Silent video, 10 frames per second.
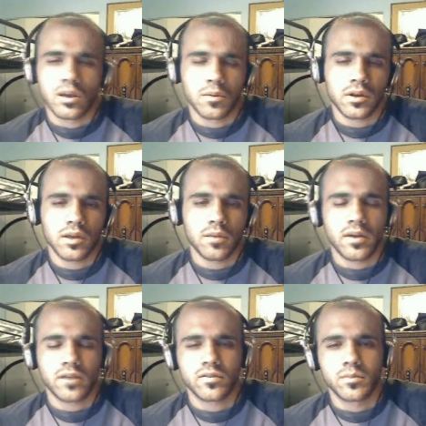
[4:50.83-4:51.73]
came back
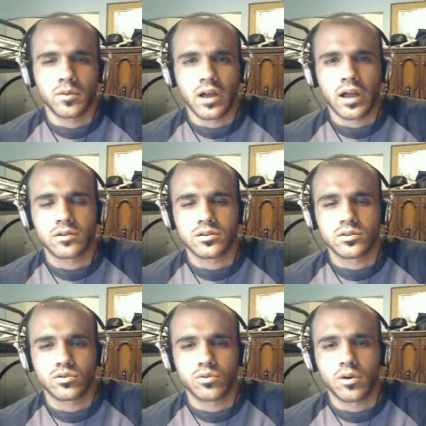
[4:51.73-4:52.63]
from uh, Harold and
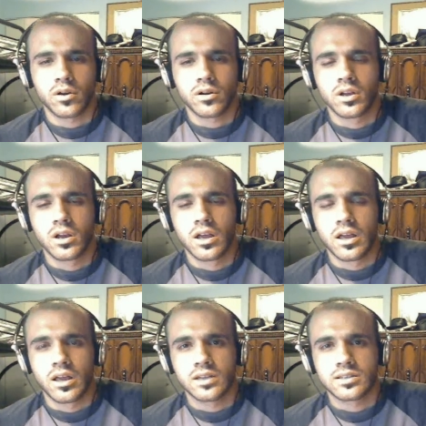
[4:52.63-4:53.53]
Kumar
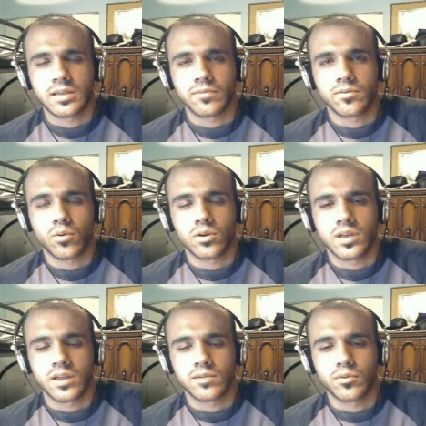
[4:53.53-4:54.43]
Escape from
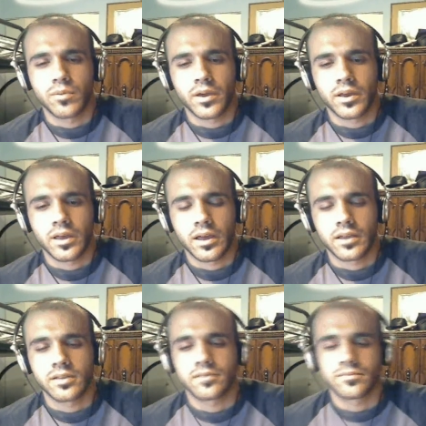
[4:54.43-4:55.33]
Guantanamo Bay, and
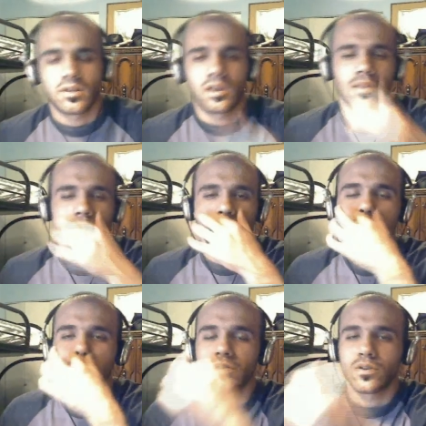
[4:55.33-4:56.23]
in the movie,
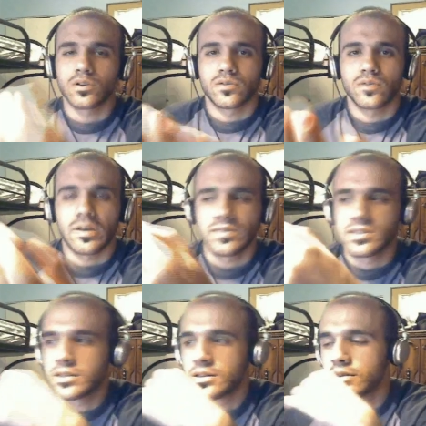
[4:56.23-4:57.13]
for those of you who haven't
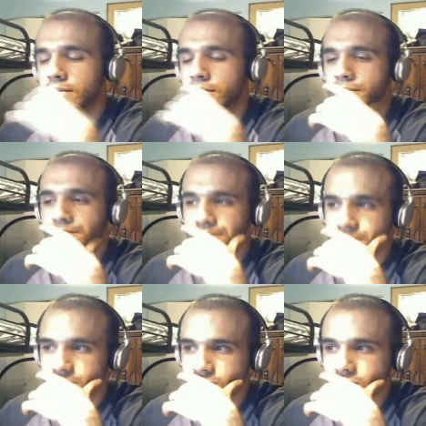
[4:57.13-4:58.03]
seen it,
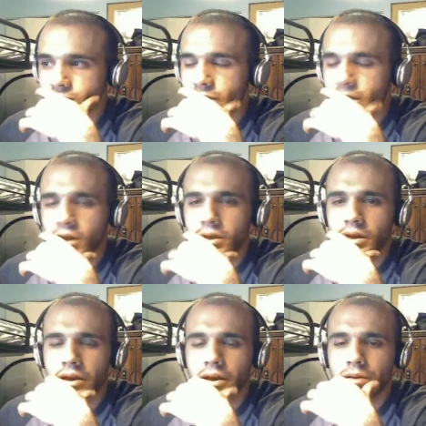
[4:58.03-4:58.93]
they
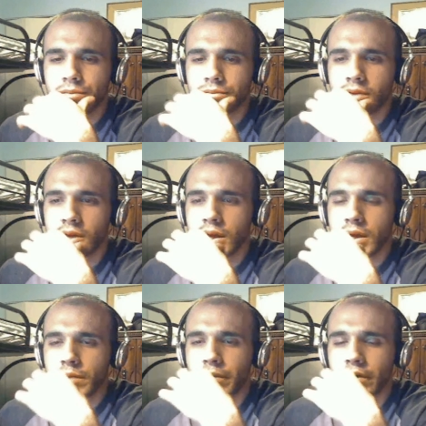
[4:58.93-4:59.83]
um,
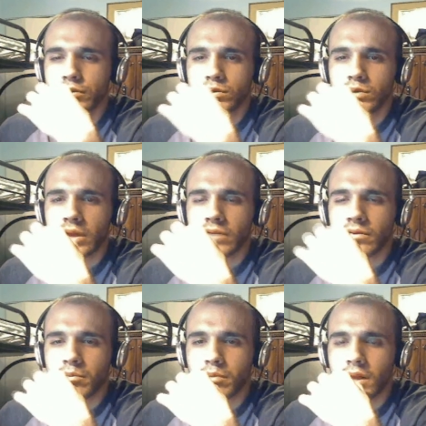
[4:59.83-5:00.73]
parachute out of a
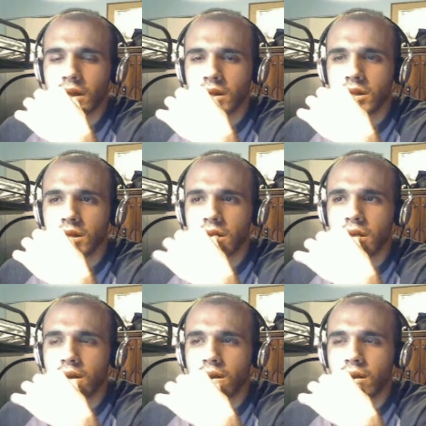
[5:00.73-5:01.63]
plane
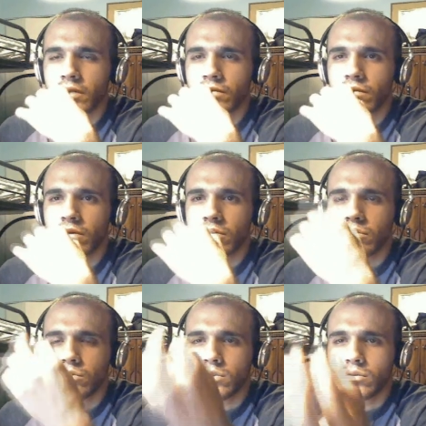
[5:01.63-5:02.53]
and fall through
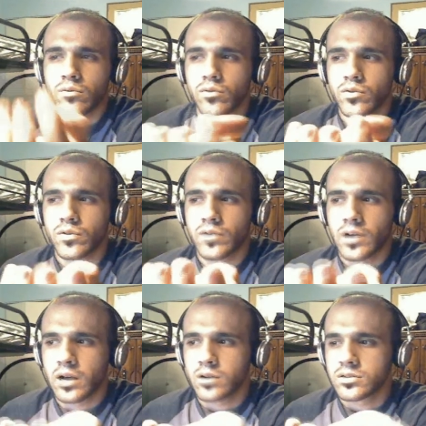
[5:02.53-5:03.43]
the roof of a
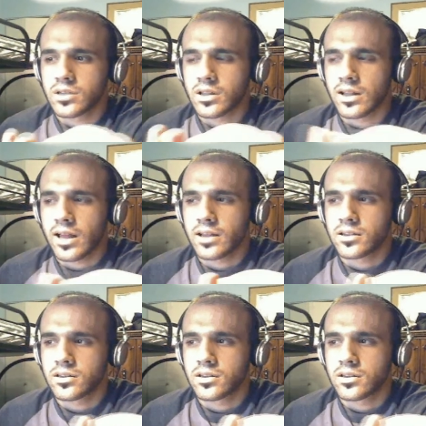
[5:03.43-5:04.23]
house and land